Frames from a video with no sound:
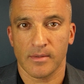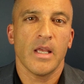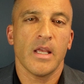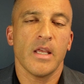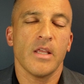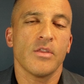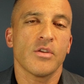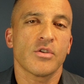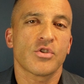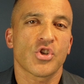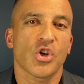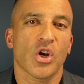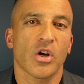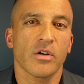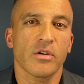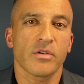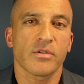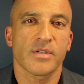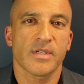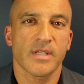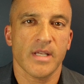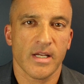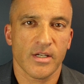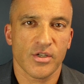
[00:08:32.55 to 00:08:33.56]
In the Charter
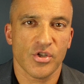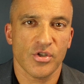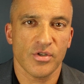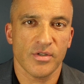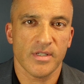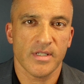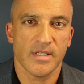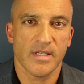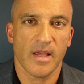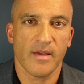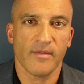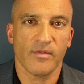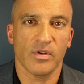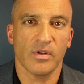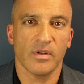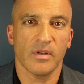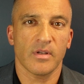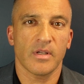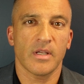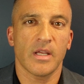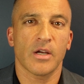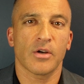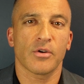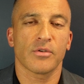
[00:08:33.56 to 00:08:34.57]
Section
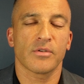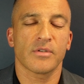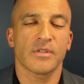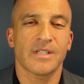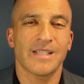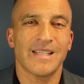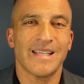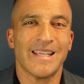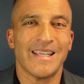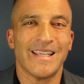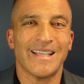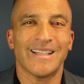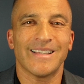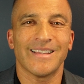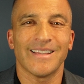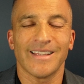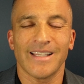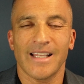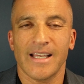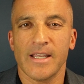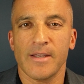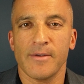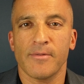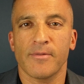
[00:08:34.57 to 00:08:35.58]
7, guaranteeing
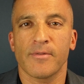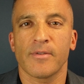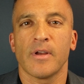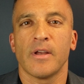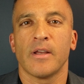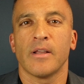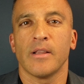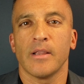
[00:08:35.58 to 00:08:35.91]
life,